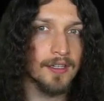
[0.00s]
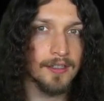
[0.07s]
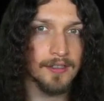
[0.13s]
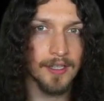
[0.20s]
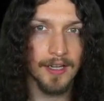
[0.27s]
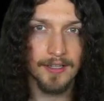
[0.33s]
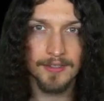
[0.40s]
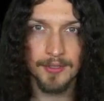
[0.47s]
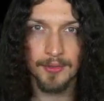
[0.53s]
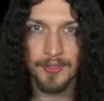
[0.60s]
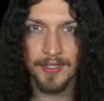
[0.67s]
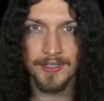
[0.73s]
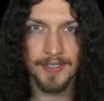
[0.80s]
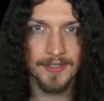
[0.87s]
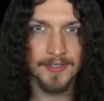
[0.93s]
you got to do
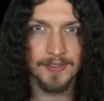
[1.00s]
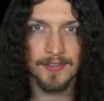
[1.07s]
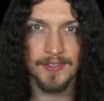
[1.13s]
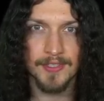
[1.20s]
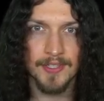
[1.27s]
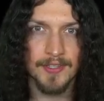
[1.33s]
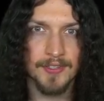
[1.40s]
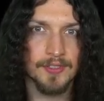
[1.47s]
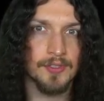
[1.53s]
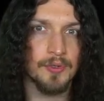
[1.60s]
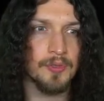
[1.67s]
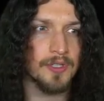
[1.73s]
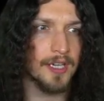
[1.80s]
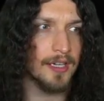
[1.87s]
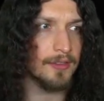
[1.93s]
these instances
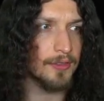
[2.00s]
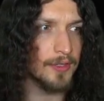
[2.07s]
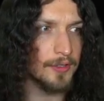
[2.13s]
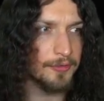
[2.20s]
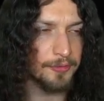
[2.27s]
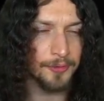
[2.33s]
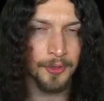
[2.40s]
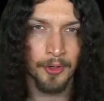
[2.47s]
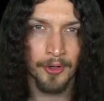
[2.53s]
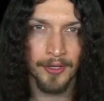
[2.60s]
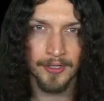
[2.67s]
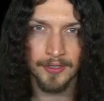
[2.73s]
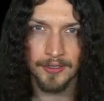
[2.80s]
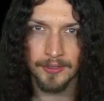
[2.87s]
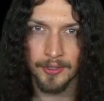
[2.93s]
to get the
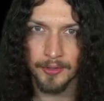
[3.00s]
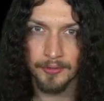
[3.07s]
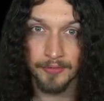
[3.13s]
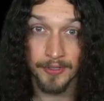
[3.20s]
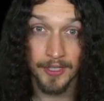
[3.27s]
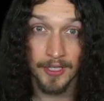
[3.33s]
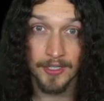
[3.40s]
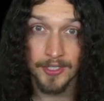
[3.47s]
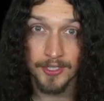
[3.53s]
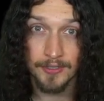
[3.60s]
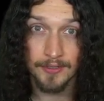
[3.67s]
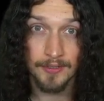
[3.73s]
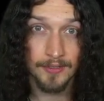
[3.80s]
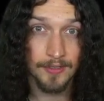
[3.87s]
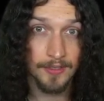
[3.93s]
Floyd
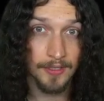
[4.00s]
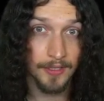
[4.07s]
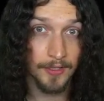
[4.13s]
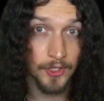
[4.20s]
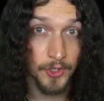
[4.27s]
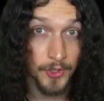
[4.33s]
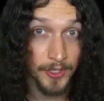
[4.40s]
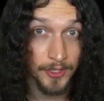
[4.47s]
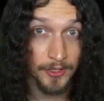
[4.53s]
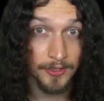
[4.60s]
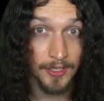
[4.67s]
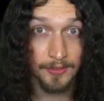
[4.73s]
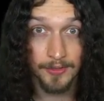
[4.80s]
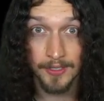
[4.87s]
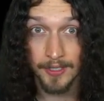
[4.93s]
notification to get triggered
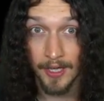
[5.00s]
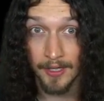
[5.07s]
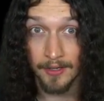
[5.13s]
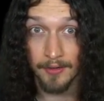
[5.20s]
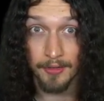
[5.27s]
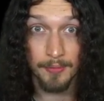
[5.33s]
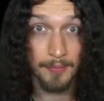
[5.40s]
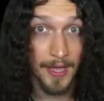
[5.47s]
at the end of the